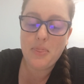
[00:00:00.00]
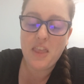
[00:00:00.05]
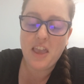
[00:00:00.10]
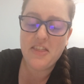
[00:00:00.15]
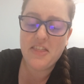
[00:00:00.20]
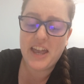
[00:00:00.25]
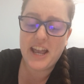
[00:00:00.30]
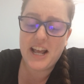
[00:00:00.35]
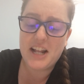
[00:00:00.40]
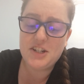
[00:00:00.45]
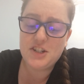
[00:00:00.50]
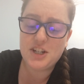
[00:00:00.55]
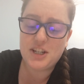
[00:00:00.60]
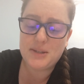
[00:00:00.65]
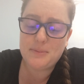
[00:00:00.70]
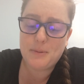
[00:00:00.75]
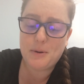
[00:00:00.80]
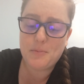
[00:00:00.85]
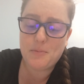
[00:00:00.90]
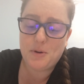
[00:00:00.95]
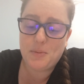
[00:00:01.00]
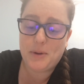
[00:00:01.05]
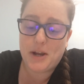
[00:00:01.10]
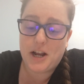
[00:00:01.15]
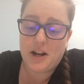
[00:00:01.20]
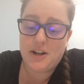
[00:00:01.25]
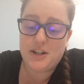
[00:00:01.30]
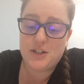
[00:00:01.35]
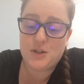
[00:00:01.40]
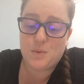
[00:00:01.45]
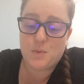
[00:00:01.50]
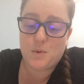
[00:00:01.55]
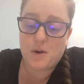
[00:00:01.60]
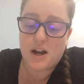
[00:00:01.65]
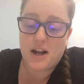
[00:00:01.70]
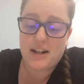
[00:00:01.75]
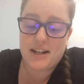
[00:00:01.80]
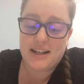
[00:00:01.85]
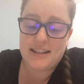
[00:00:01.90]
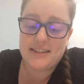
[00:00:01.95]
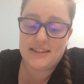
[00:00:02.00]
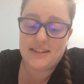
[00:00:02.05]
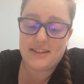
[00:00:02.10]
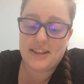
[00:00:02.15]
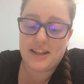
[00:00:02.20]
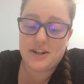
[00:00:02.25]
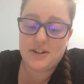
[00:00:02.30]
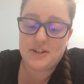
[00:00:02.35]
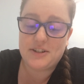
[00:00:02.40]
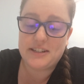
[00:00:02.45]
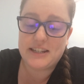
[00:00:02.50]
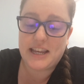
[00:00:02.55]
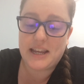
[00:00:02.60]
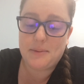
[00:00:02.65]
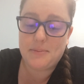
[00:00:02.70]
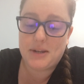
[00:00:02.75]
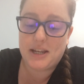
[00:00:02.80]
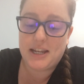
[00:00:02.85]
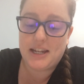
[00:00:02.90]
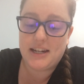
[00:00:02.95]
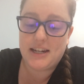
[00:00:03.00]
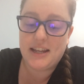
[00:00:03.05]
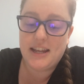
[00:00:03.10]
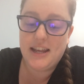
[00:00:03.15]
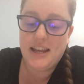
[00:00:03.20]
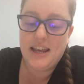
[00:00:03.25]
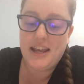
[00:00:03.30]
They had just been preparing to walk as the letters came in,